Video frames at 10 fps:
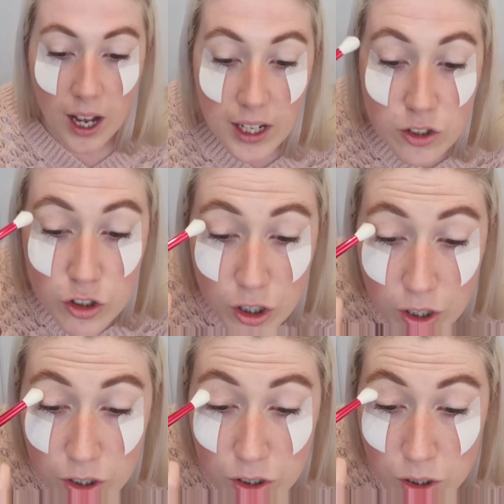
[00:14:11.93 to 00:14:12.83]
and
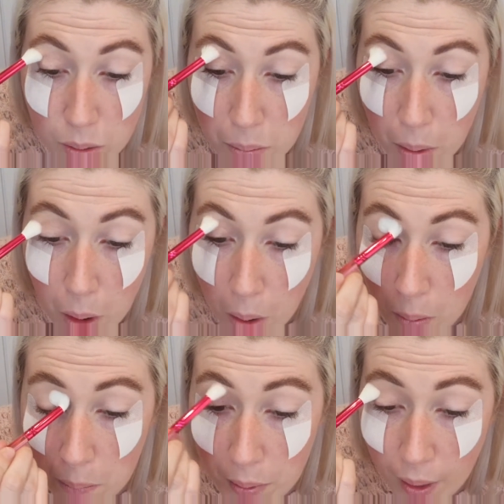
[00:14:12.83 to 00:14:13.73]
just
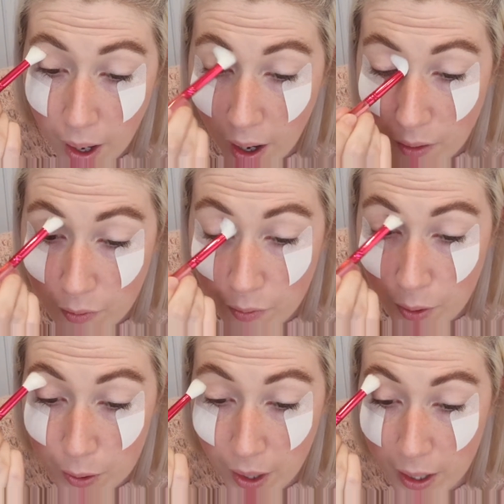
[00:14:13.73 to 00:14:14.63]
pop that
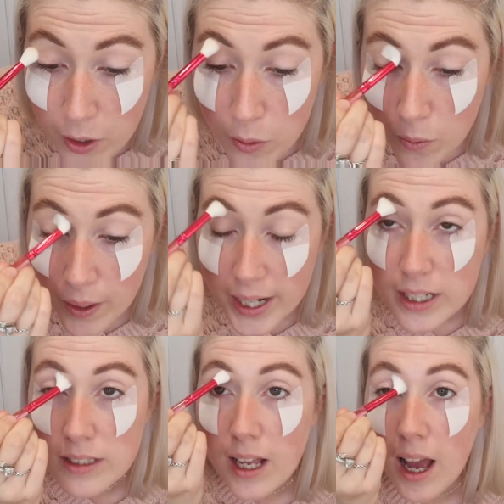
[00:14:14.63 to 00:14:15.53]
through that
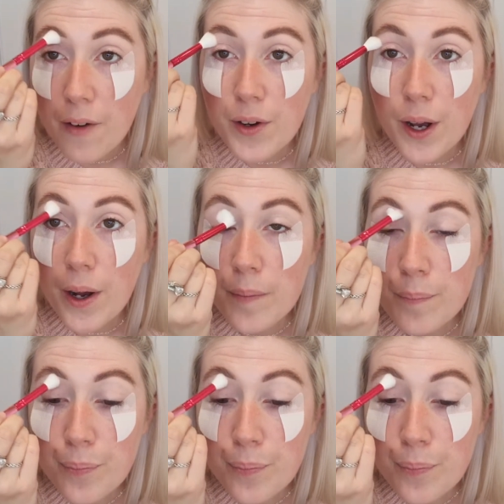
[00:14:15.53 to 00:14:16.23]
crease area,